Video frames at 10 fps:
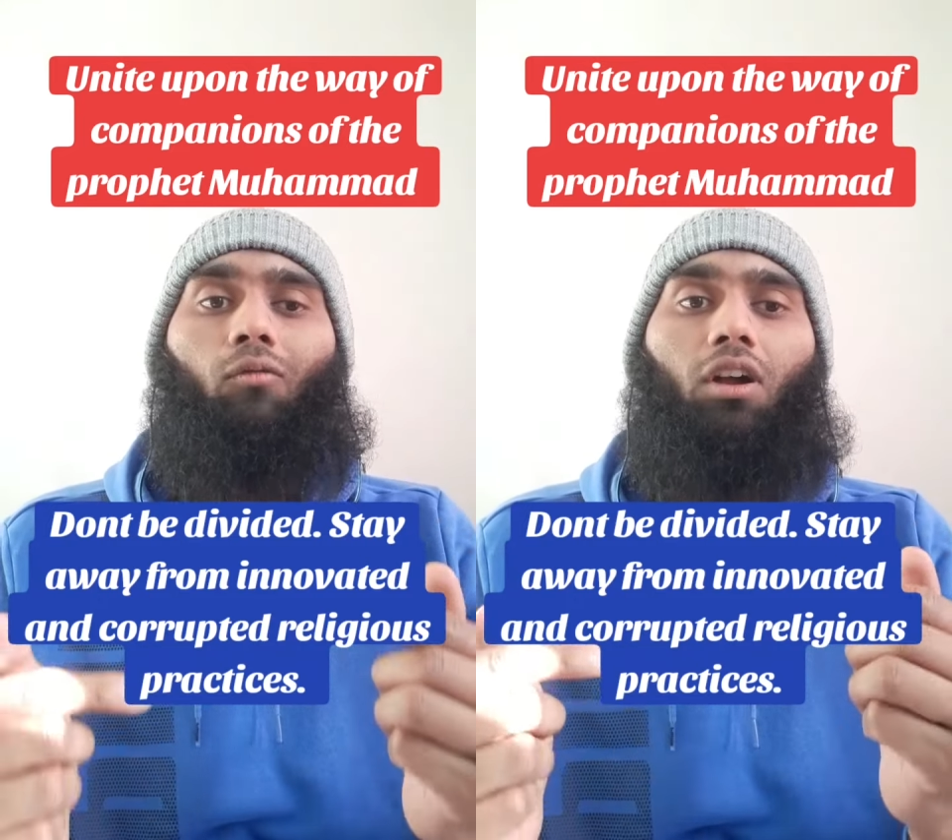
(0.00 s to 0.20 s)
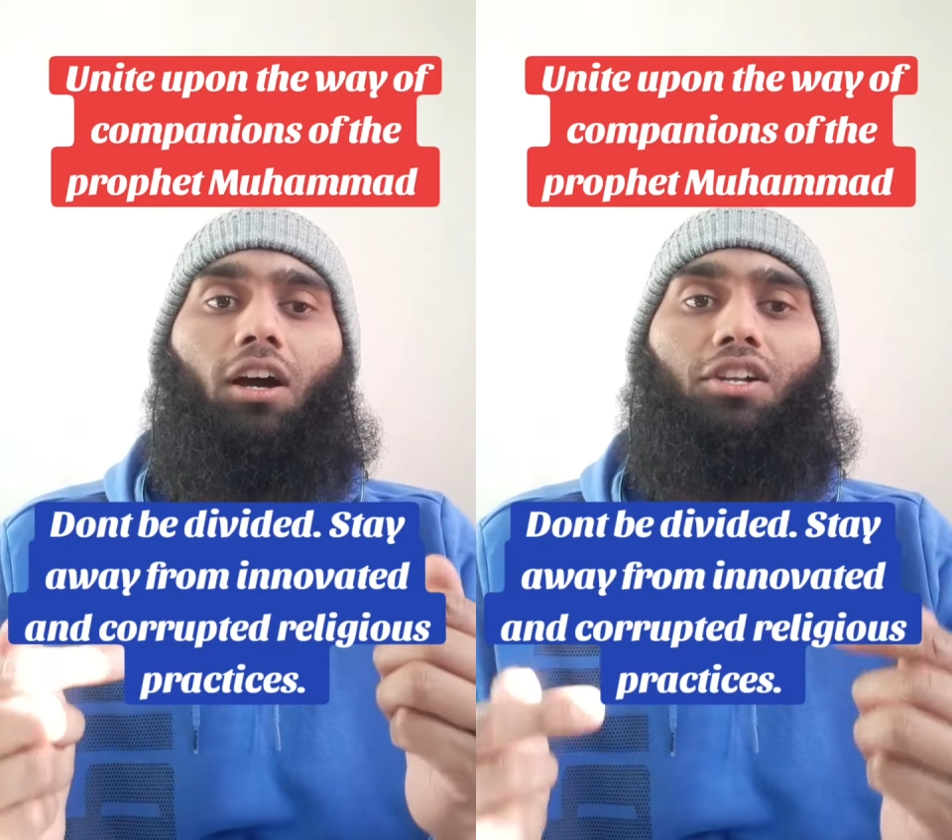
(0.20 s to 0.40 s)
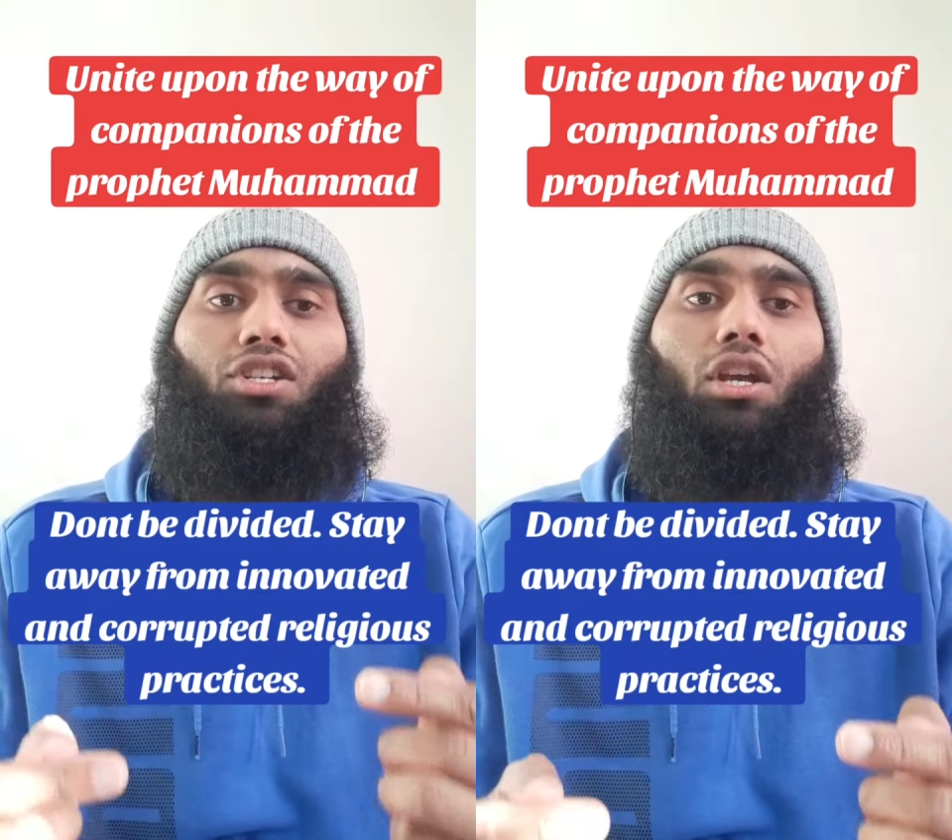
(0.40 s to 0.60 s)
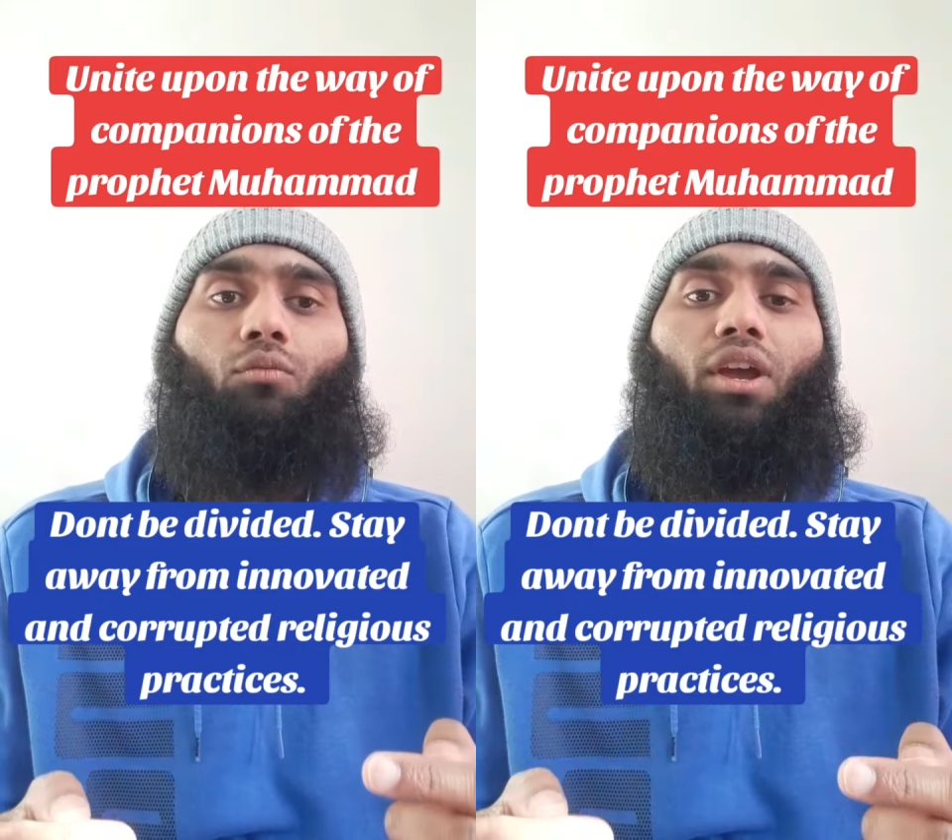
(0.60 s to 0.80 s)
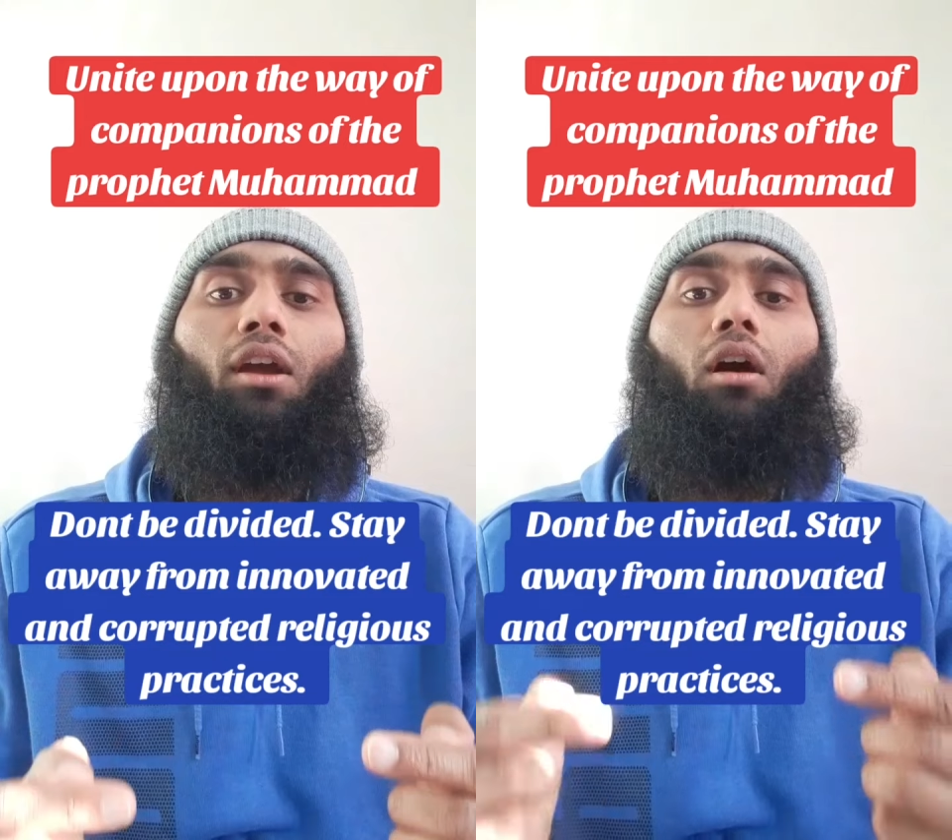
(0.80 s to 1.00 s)
for
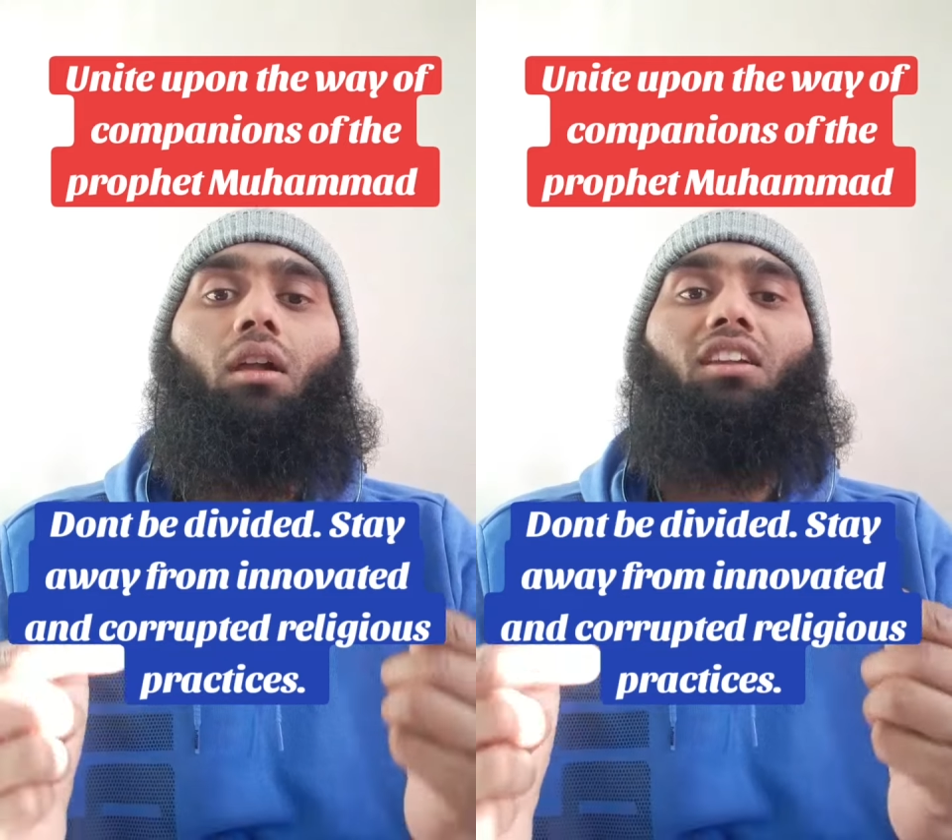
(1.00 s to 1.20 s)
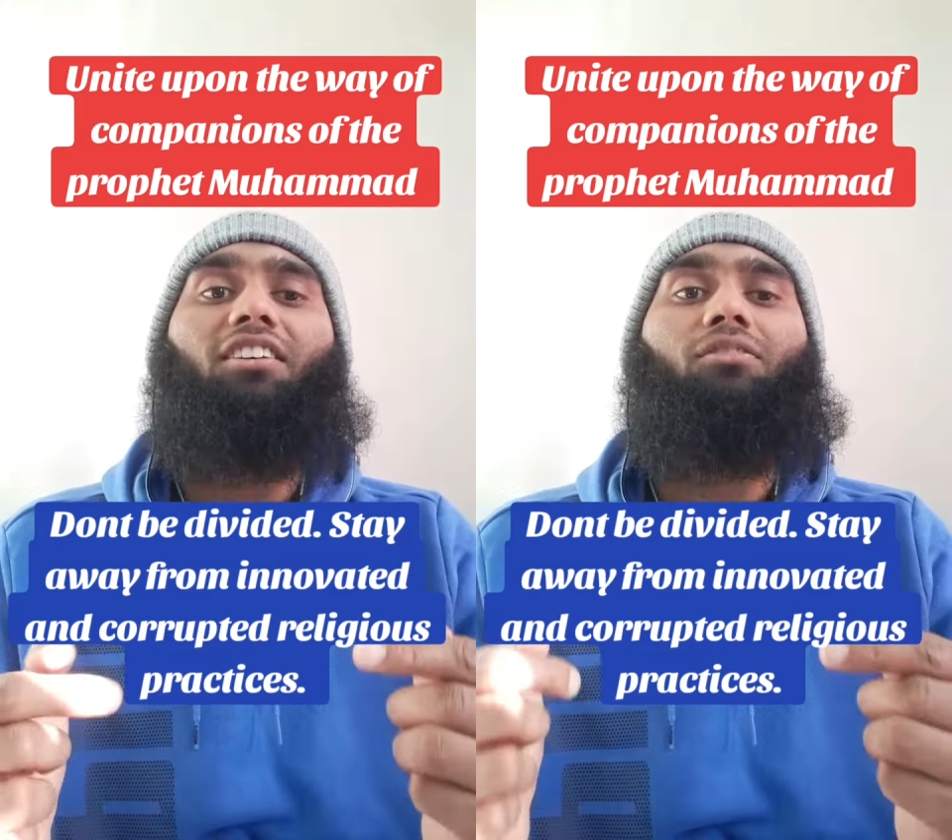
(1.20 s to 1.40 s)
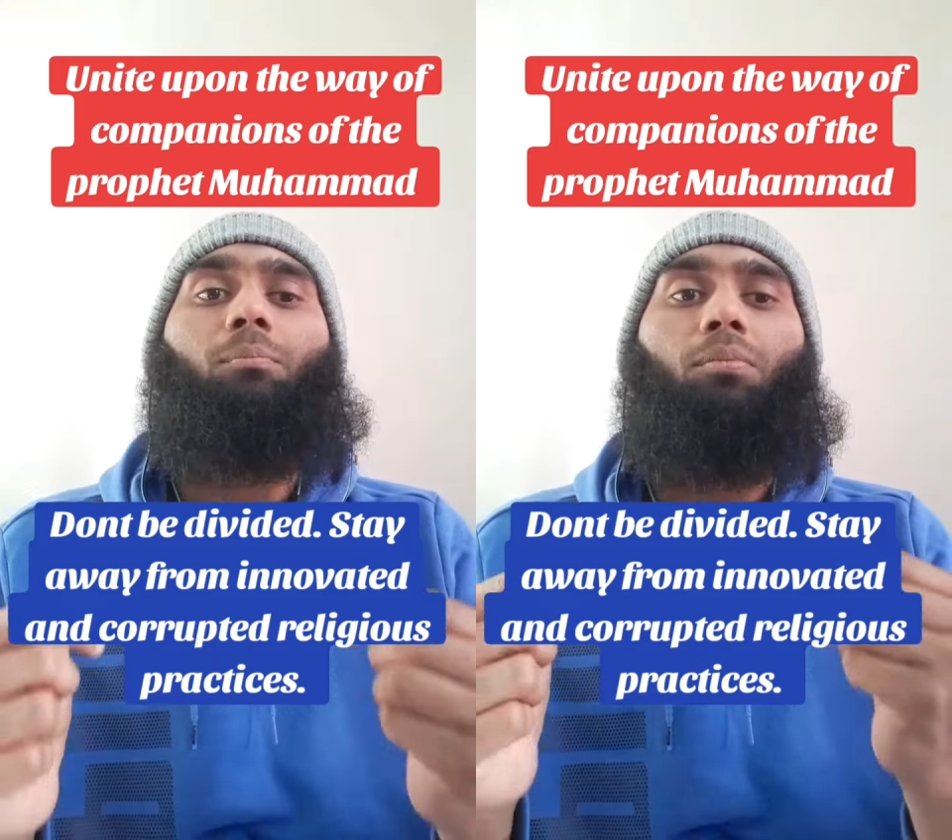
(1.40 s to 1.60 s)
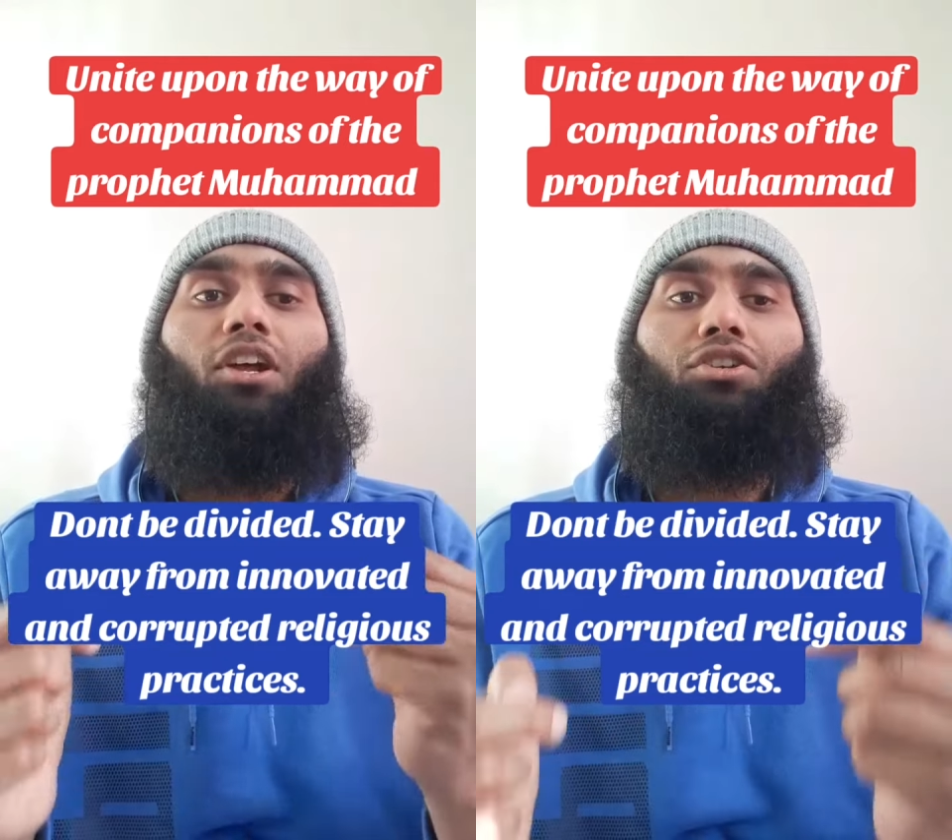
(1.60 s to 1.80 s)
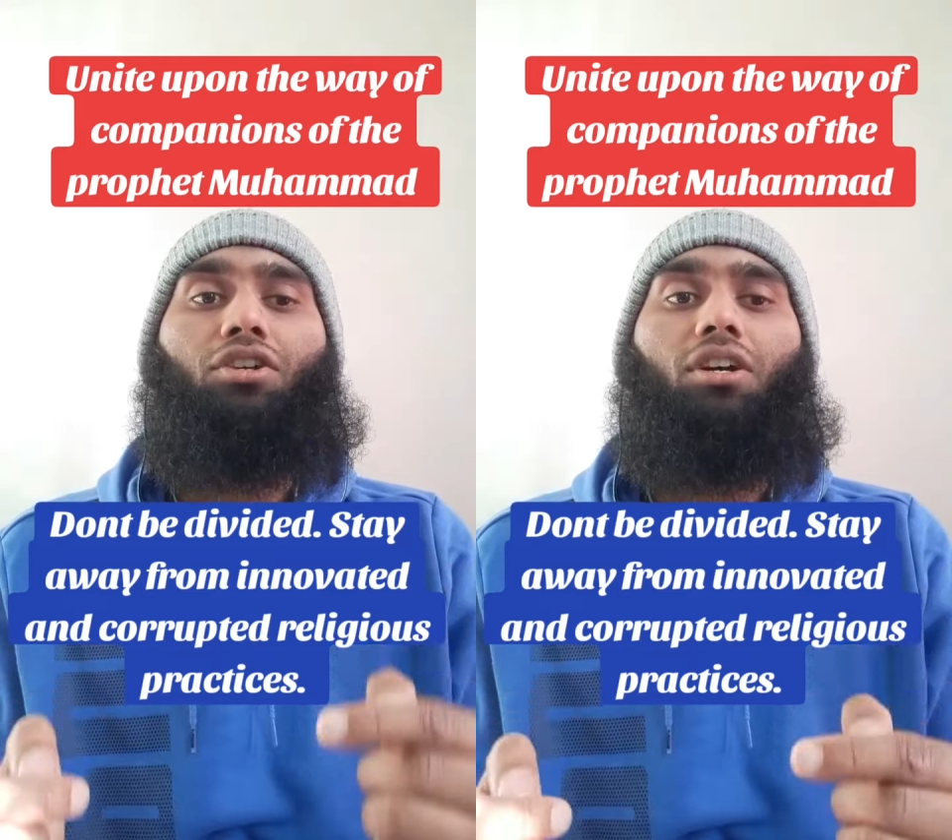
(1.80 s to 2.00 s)
achieving Allah's
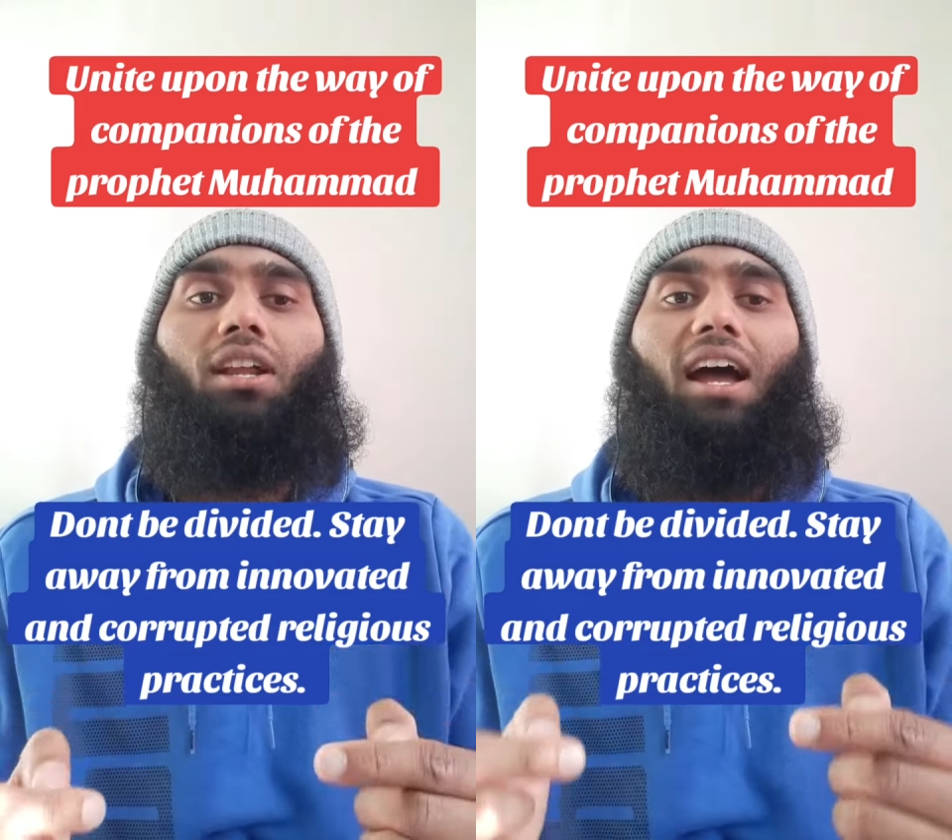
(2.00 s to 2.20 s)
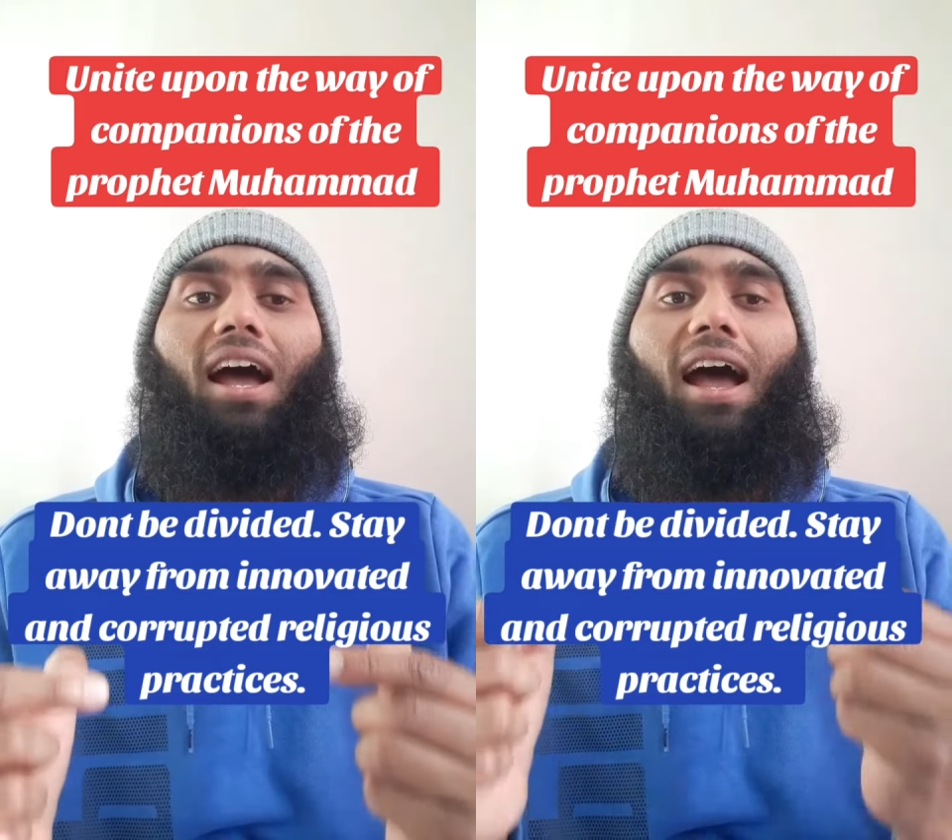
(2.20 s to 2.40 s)
pleasure